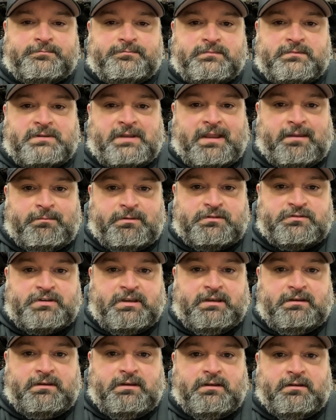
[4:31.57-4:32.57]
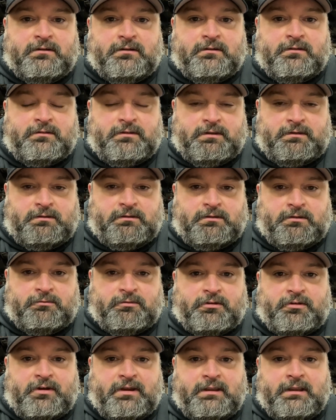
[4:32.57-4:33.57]
timing chain gear, that lower
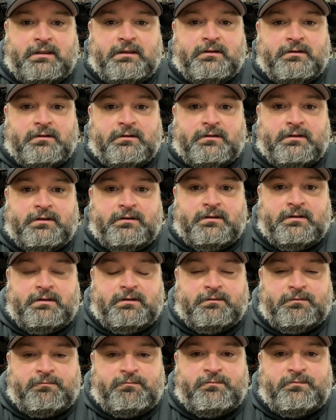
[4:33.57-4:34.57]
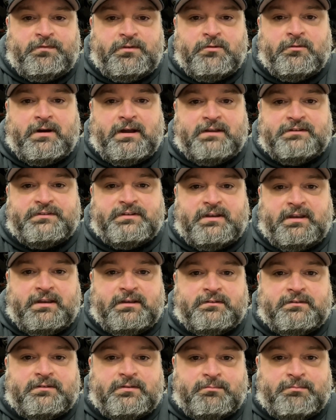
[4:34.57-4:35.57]
crank gear, and a few odds and
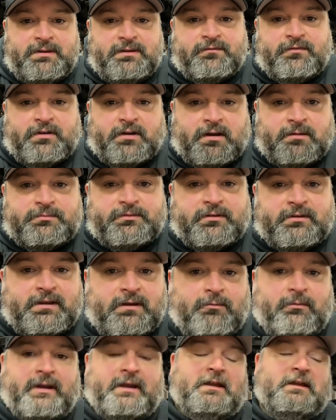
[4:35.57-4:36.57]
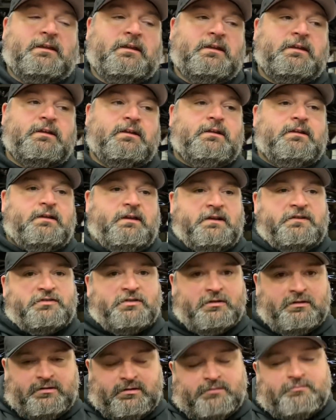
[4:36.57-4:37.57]
ends to beef it up. So that way it's a
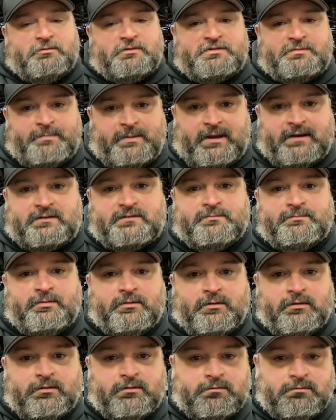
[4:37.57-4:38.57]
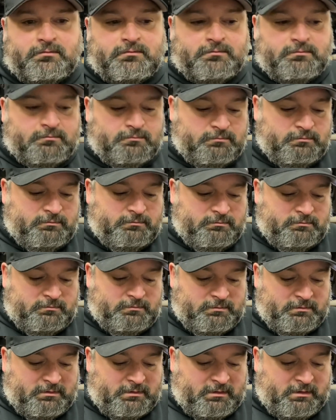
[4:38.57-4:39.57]
good, respectable,
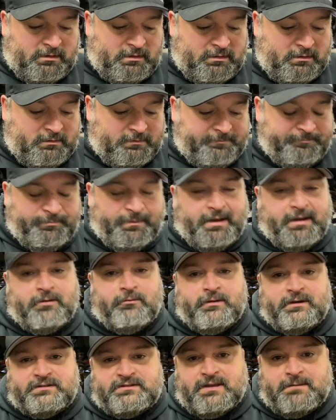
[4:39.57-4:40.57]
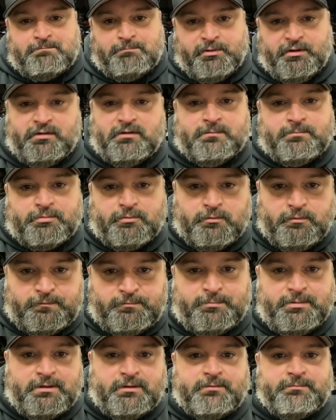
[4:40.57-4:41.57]
I don't want to say bulletproof
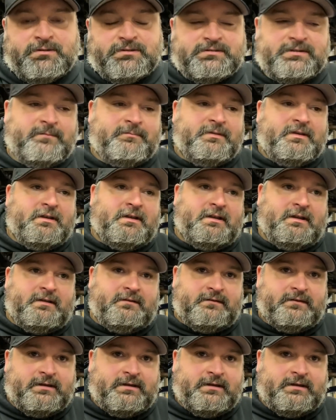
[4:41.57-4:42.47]
build, but something that